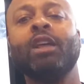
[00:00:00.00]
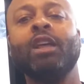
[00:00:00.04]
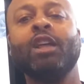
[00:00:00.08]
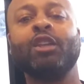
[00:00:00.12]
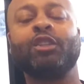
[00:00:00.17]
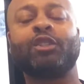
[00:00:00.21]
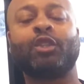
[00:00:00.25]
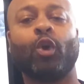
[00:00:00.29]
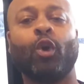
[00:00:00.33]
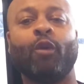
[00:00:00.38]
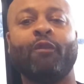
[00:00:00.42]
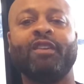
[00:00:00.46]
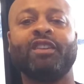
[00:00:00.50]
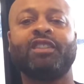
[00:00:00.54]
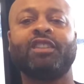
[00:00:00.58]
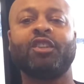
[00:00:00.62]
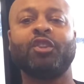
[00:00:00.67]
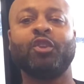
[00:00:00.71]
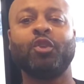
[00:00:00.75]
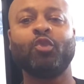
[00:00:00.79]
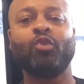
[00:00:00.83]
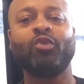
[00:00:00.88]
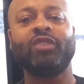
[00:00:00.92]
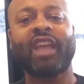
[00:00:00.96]
So if it's a
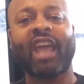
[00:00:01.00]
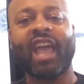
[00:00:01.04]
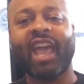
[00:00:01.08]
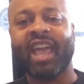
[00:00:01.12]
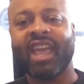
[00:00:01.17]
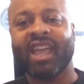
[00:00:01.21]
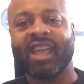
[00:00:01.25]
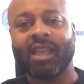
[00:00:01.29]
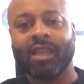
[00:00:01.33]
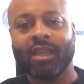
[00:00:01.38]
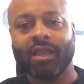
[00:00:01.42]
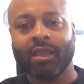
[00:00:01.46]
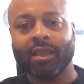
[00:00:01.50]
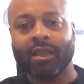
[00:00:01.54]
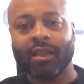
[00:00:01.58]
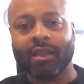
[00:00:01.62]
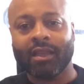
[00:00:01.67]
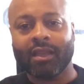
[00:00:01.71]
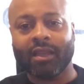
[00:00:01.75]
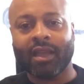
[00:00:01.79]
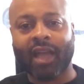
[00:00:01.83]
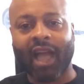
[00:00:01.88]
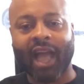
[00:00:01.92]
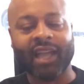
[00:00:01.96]
new day,
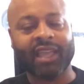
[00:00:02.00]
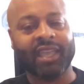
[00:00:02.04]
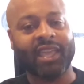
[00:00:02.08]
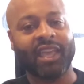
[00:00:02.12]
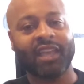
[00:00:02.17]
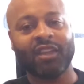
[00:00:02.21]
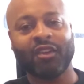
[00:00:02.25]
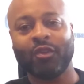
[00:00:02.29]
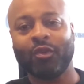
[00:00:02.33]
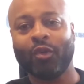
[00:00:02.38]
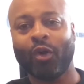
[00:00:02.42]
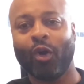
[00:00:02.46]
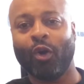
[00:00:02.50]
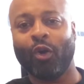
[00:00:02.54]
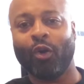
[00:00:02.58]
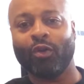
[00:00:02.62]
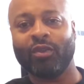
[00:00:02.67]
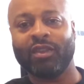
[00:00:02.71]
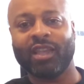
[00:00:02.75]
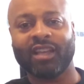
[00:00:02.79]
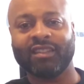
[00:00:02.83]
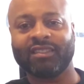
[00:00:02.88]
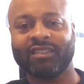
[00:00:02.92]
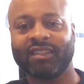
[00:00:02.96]
I can't do
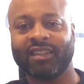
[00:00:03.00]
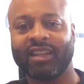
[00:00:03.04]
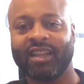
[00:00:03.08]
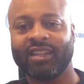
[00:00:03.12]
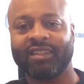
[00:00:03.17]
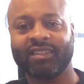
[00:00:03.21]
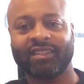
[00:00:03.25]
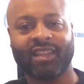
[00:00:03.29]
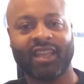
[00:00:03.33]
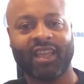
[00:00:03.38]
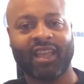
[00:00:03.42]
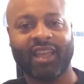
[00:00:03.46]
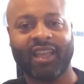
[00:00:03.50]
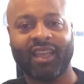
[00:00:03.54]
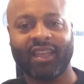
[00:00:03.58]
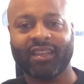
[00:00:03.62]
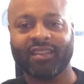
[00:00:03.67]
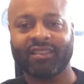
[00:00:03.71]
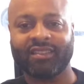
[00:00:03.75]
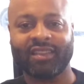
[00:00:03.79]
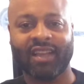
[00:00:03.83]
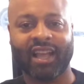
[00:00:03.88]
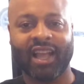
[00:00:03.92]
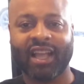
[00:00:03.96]
yesterday's
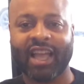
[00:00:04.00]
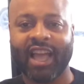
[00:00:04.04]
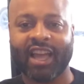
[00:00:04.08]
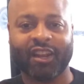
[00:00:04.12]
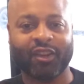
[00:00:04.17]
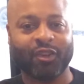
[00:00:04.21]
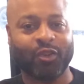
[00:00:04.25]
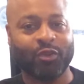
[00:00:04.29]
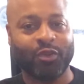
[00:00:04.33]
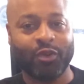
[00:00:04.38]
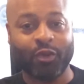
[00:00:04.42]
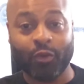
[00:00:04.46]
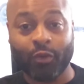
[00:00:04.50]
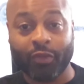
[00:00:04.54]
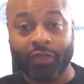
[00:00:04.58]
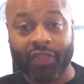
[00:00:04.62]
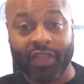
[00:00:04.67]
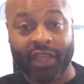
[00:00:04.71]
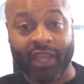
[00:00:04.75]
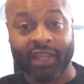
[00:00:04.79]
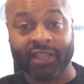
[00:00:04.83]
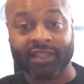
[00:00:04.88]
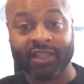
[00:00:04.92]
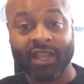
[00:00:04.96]
things. I gotta do new things.